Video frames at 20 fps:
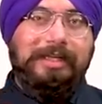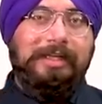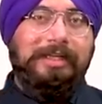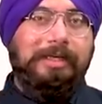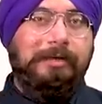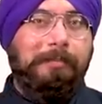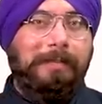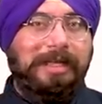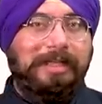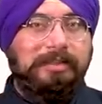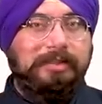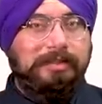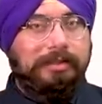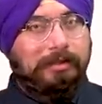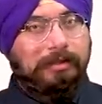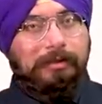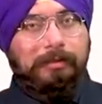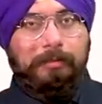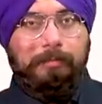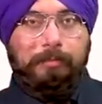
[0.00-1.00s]
remains
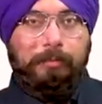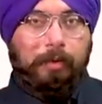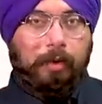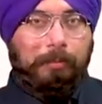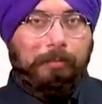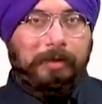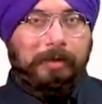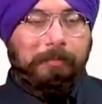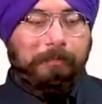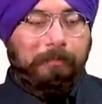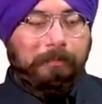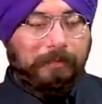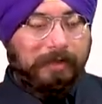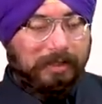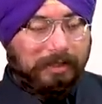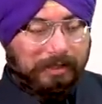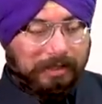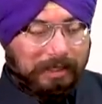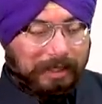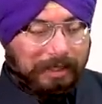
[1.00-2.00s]
a problem,
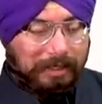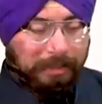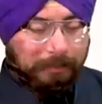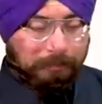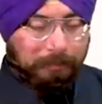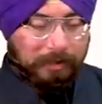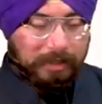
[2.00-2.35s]
right?